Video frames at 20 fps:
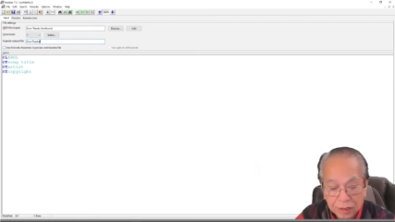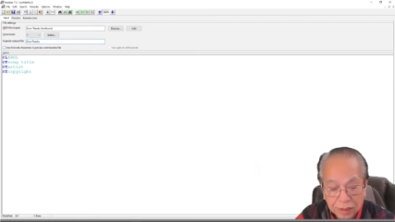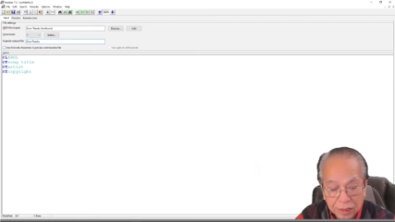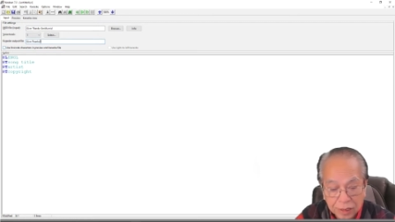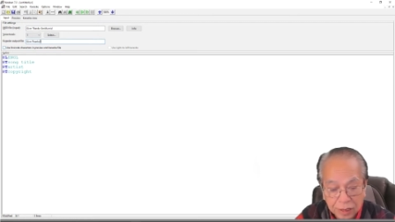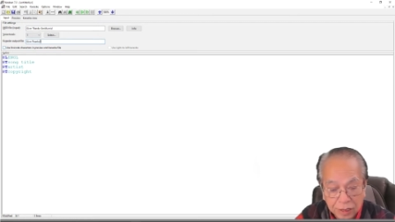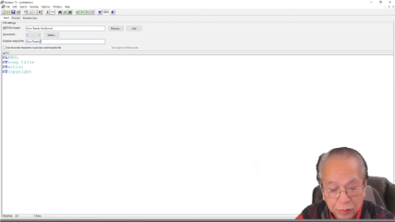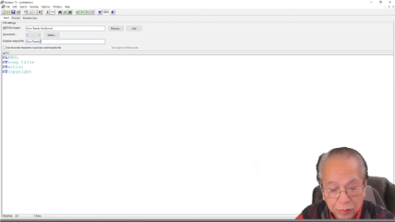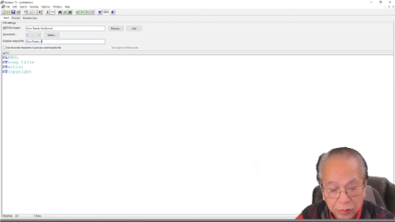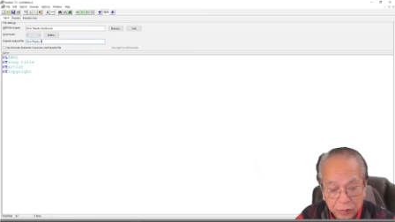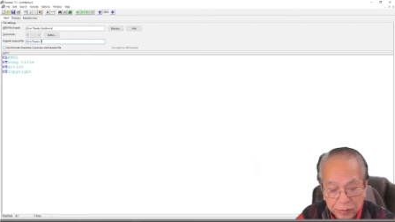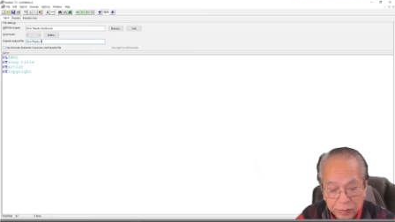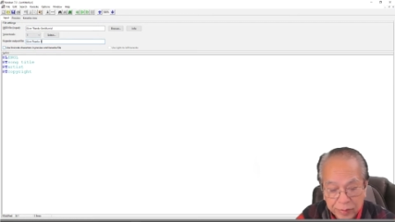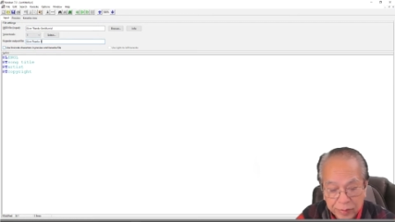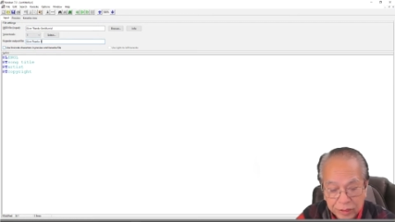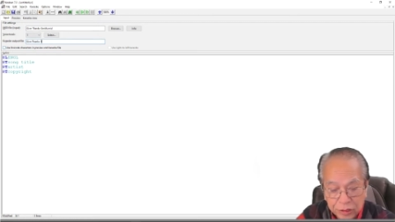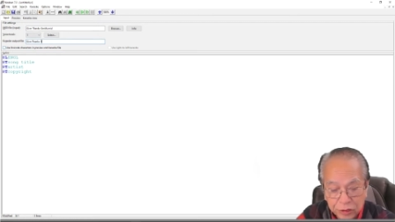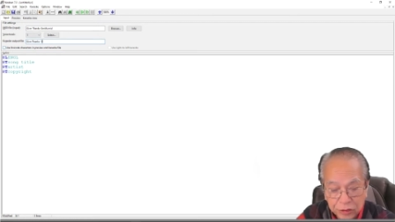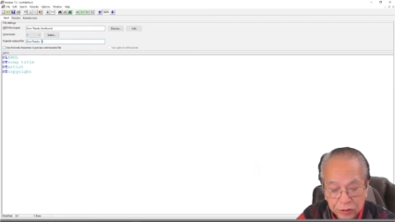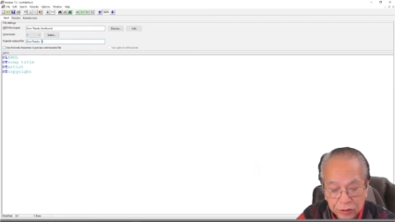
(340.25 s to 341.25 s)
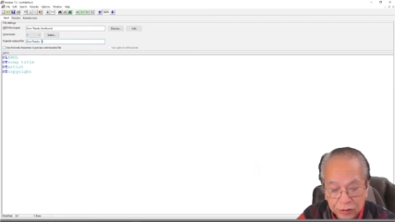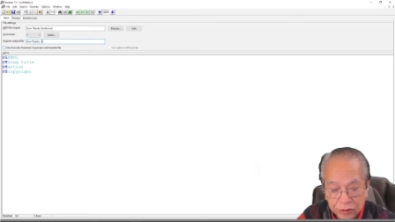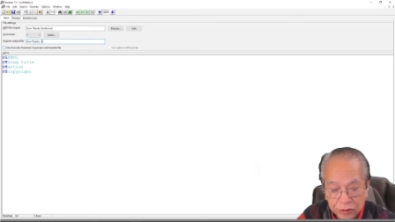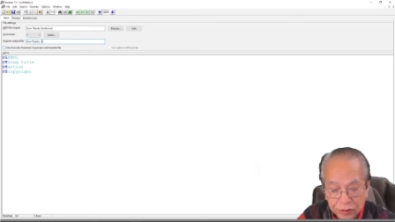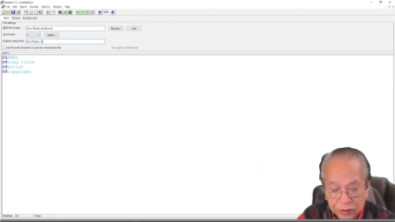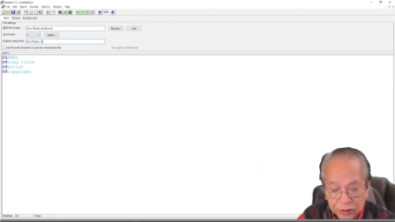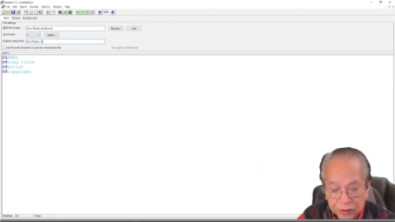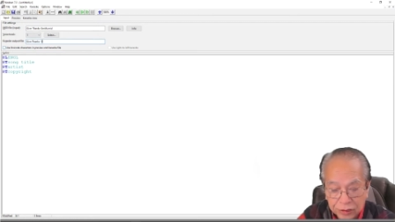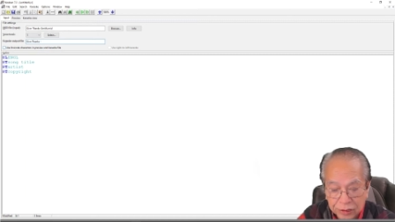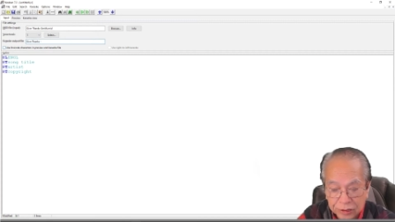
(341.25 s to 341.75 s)
and we'll make sure
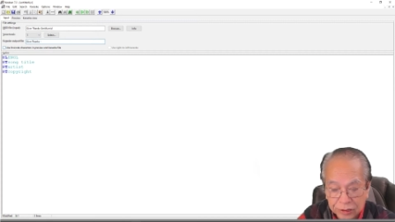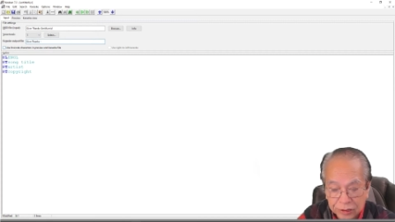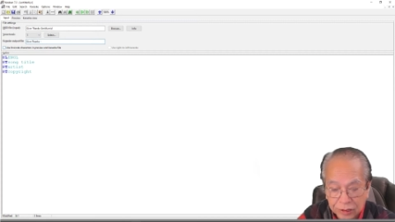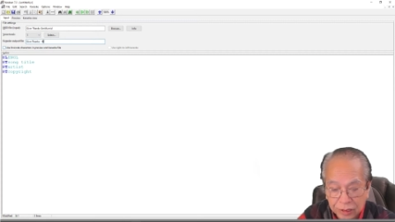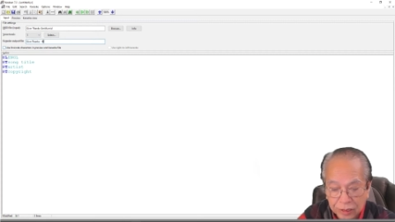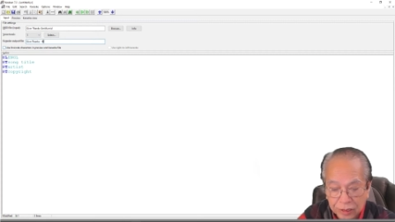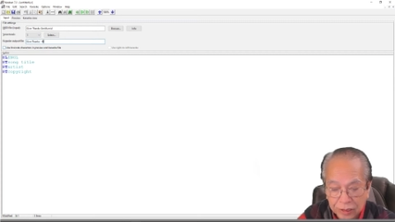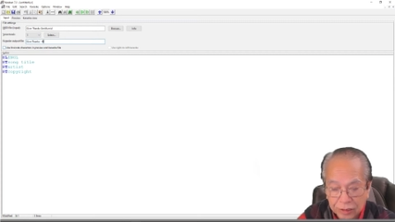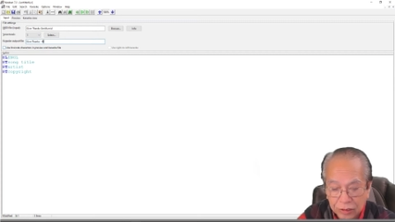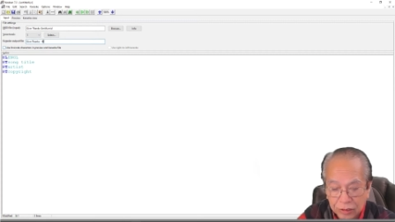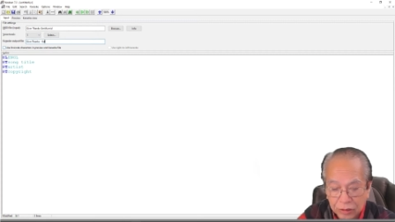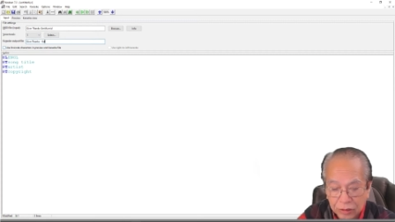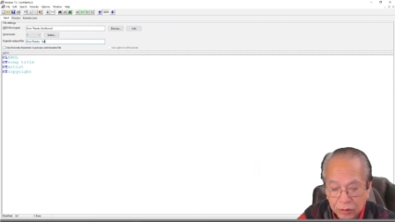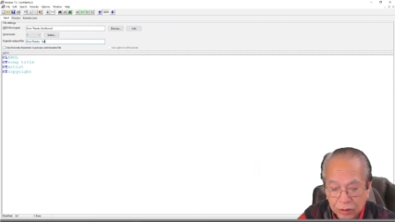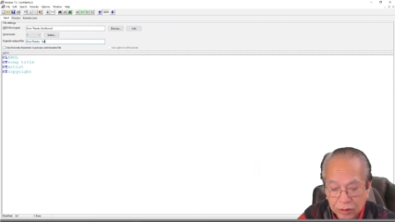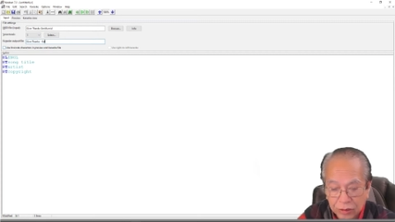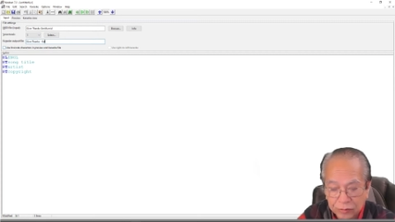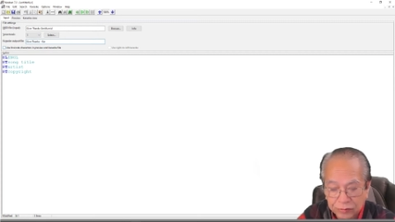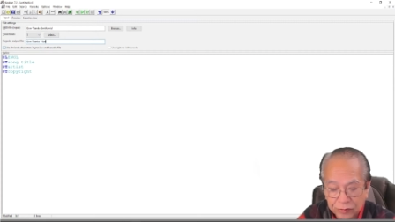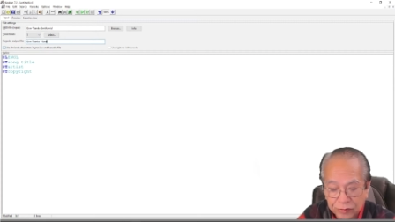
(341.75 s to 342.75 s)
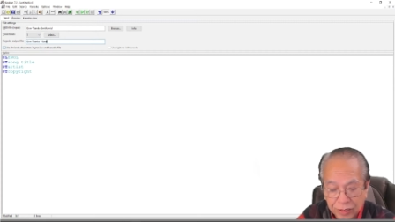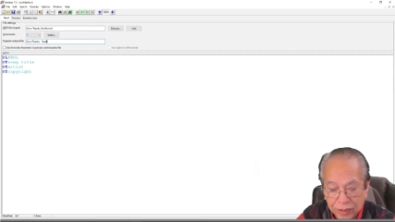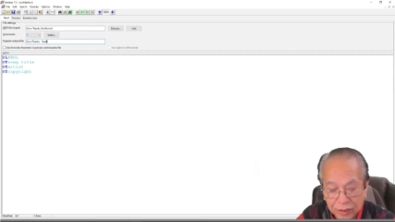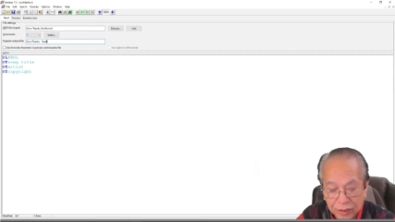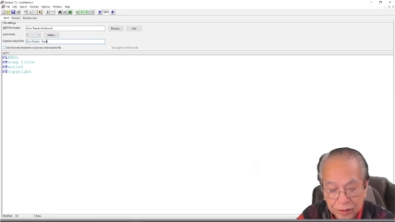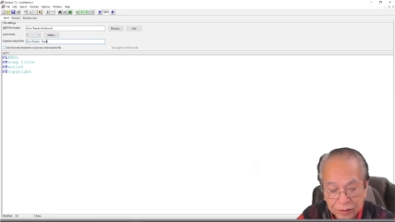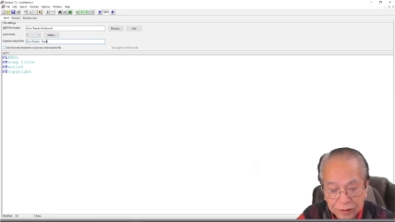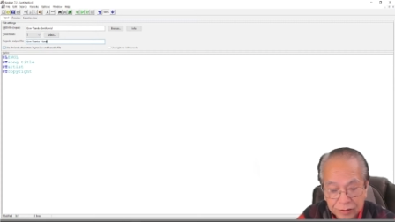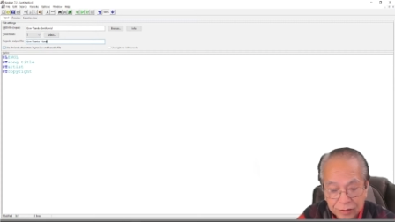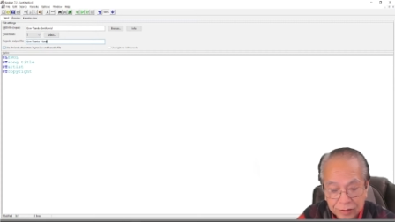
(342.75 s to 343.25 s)
it's a karaoke
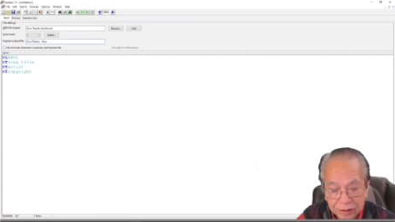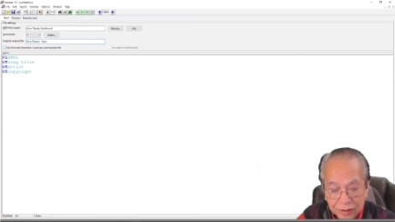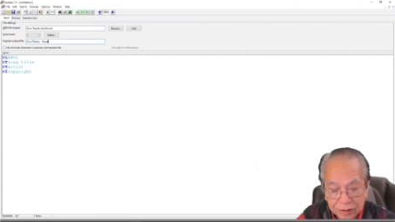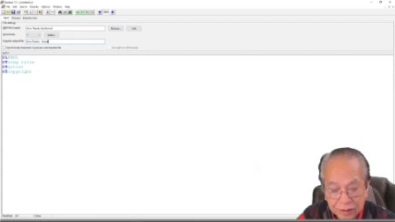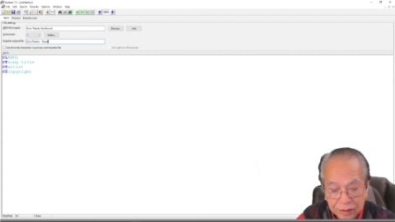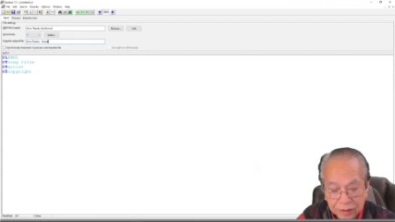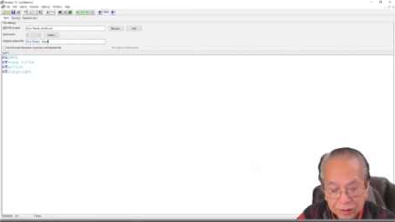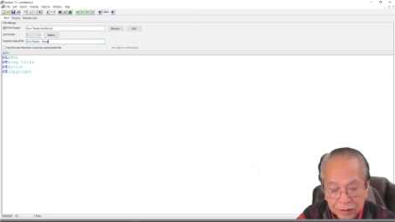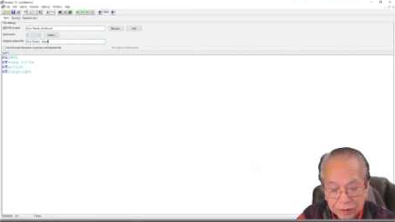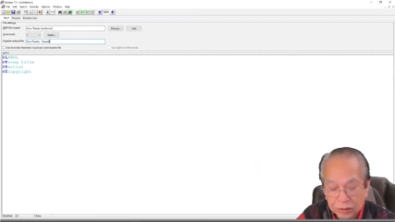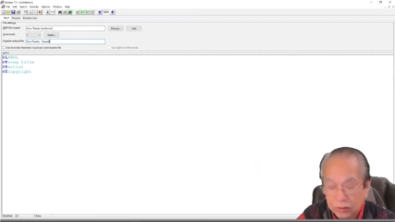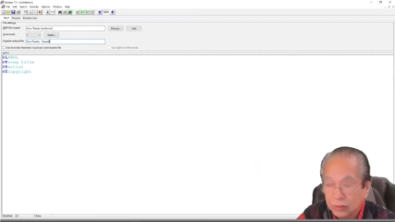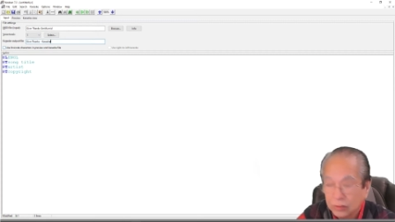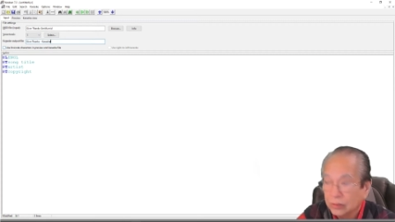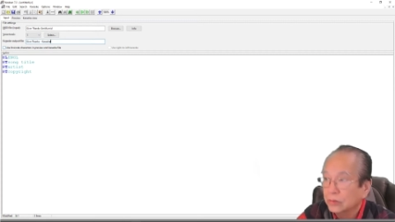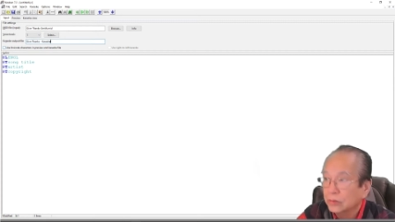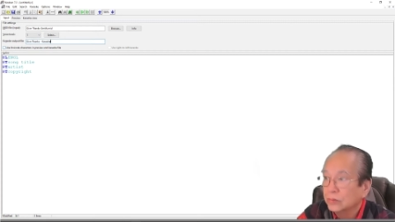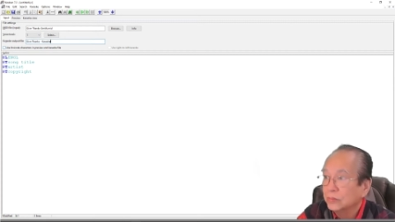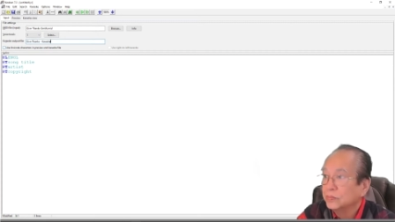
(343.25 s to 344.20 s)
file. So